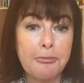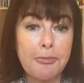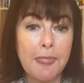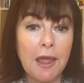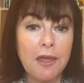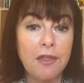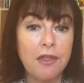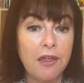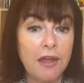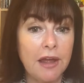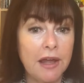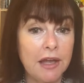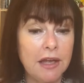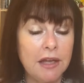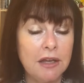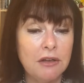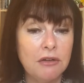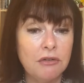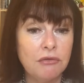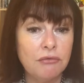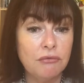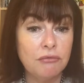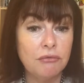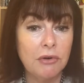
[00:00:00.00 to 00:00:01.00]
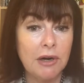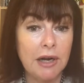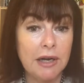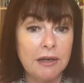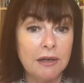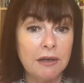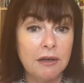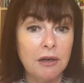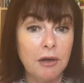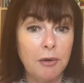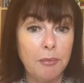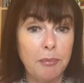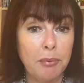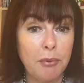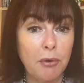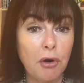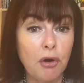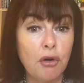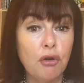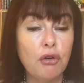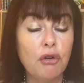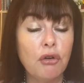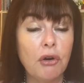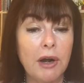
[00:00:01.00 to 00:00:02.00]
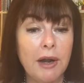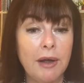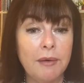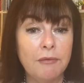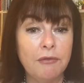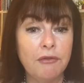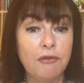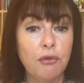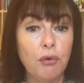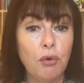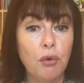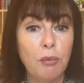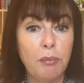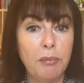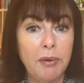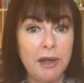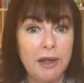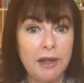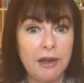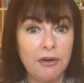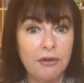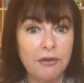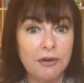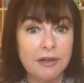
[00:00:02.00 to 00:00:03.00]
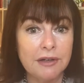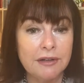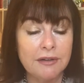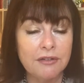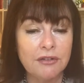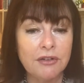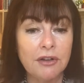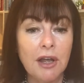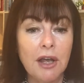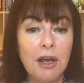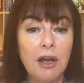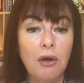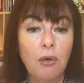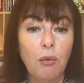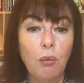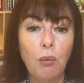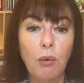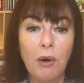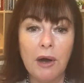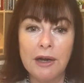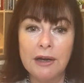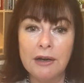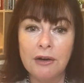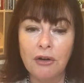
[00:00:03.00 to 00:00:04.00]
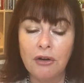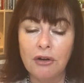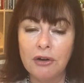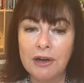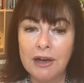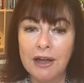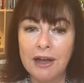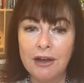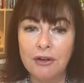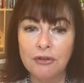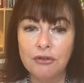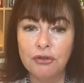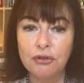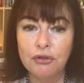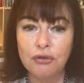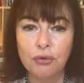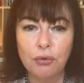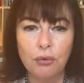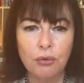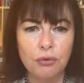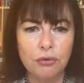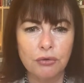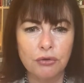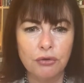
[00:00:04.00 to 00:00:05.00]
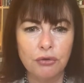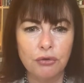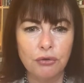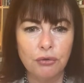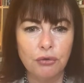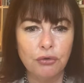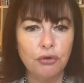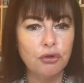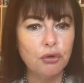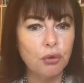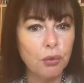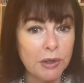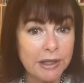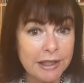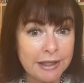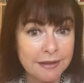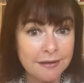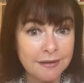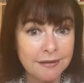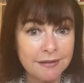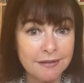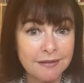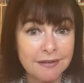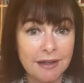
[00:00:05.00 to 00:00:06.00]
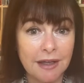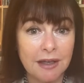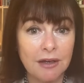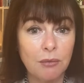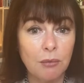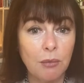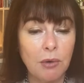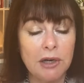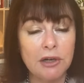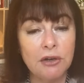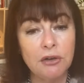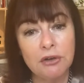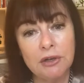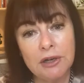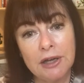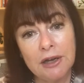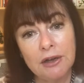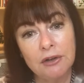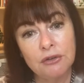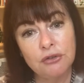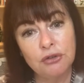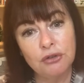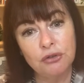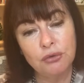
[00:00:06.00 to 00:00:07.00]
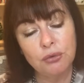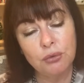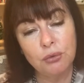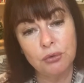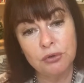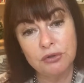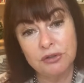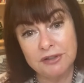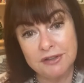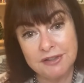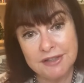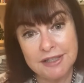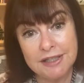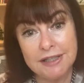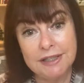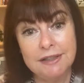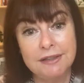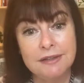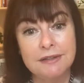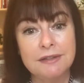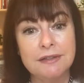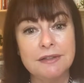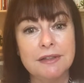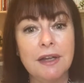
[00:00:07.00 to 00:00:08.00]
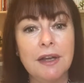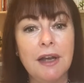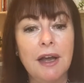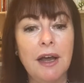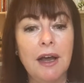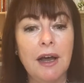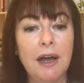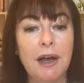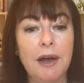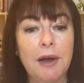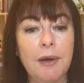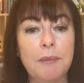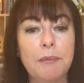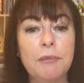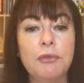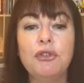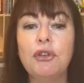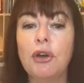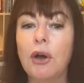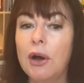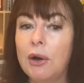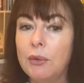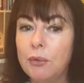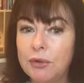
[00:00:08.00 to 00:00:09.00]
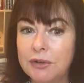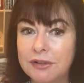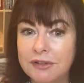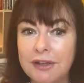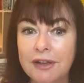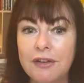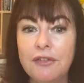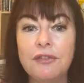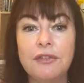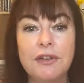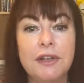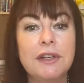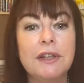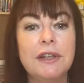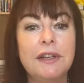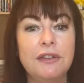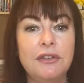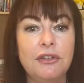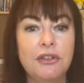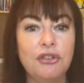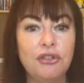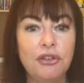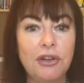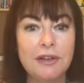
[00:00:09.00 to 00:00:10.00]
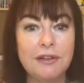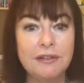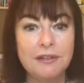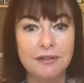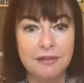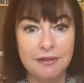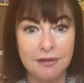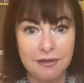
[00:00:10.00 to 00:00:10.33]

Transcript: they run a program for parents, one on how to talk to tweens and one on how to talk to teens. So I would definitely suggest